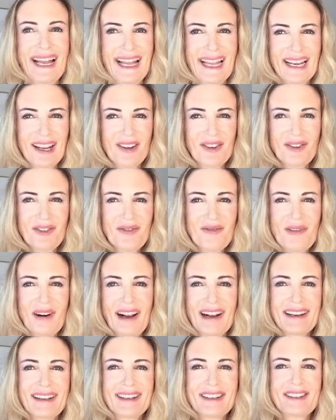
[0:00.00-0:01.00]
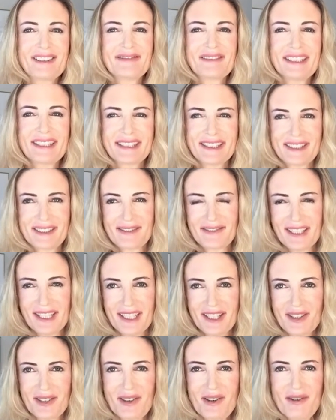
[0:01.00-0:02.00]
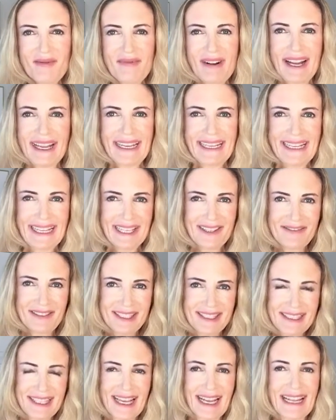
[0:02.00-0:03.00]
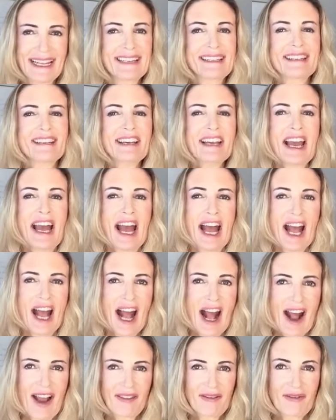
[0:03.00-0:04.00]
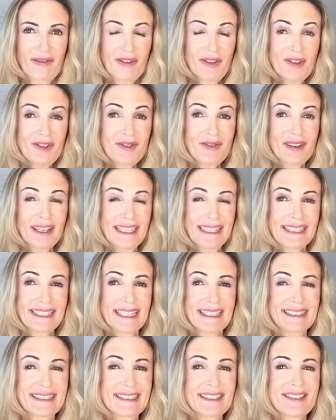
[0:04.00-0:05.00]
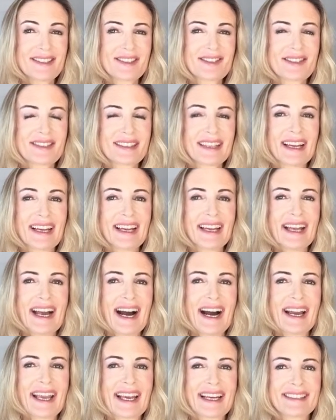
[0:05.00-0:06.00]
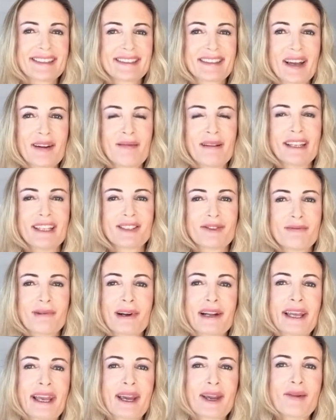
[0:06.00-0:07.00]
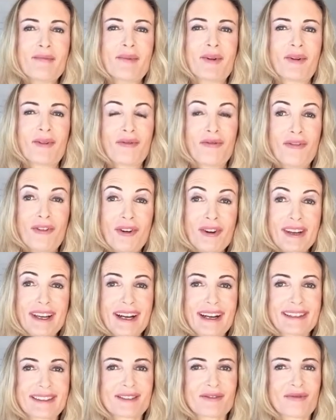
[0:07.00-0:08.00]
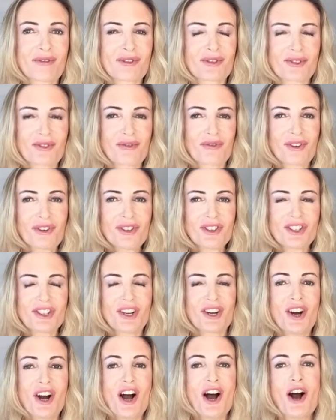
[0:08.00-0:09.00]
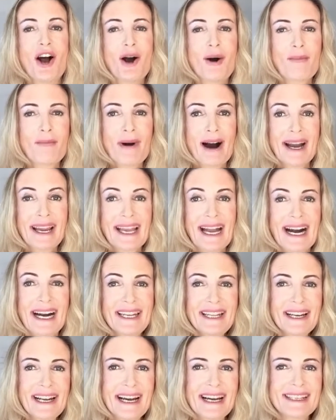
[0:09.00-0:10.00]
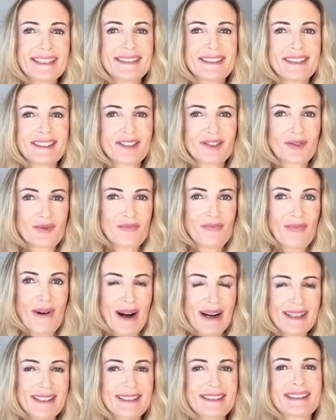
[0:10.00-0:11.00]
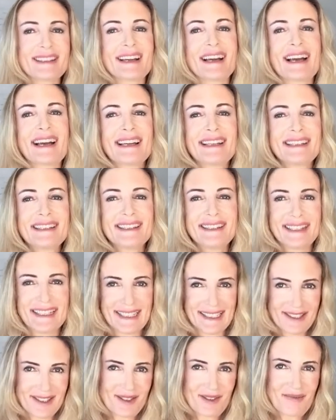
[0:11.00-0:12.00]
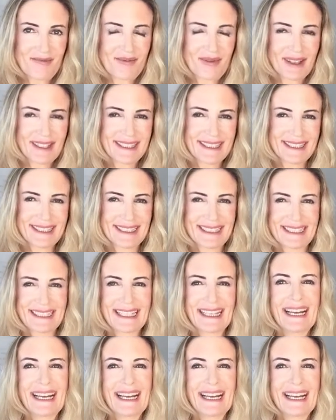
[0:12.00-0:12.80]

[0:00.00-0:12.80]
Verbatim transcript: Hello, welcome in this video. My name is Galatée. I'm futurist, that is to say I establish reliable forecasts for the future by analyzing the past and the present.